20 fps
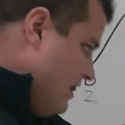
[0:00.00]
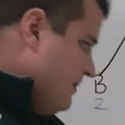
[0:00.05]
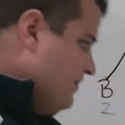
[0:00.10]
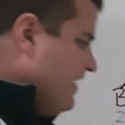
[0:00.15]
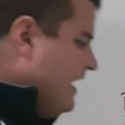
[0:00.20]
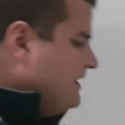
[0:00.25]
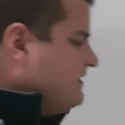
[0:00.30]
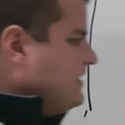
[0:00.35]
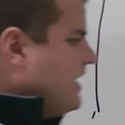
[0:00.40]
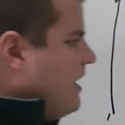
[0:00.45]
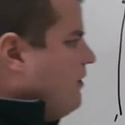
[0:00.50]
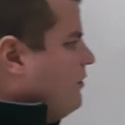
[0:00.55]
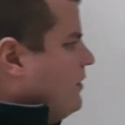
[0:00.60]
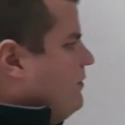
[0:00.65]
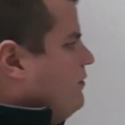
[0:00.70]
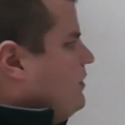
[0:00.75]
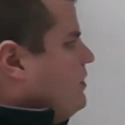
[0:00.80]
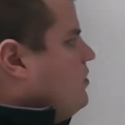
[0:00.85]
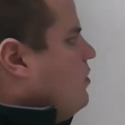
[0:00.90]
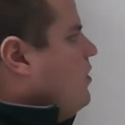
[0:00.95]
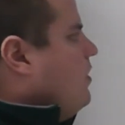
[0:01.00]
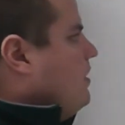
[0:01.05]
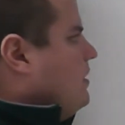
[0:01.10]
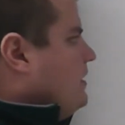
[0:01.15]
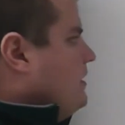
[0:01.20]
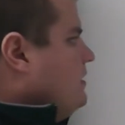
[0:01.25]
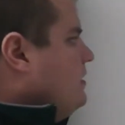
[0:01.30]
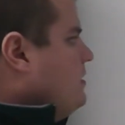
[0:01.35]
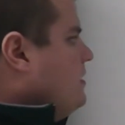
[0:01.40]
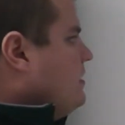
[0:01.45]
that's how we would
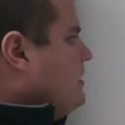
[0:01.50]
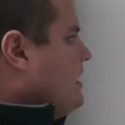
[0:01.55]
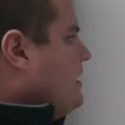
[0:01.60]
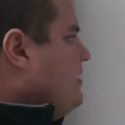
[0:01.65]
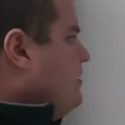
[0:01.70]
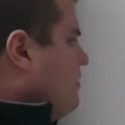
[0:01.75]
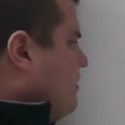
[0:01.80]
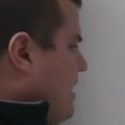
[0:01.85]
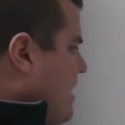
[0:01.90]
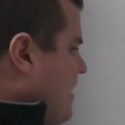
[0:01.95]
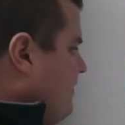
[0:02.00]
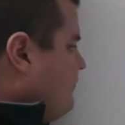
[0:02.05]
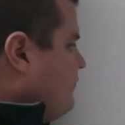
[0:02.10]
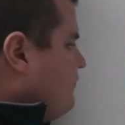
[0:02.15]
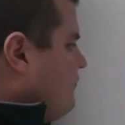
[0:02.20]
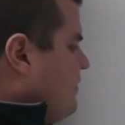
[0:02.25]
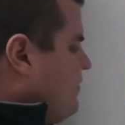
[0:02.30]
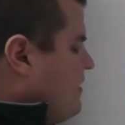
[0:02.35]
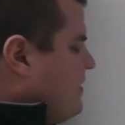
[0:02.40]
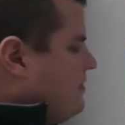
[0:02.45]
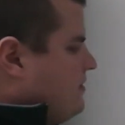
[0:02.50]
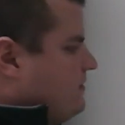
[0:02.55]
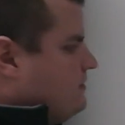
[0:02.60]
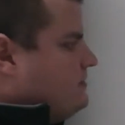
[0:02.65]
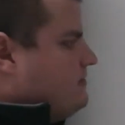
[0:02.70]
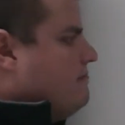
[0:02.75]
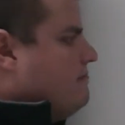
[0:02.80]
call it. Okay, you don't have to run that. There's a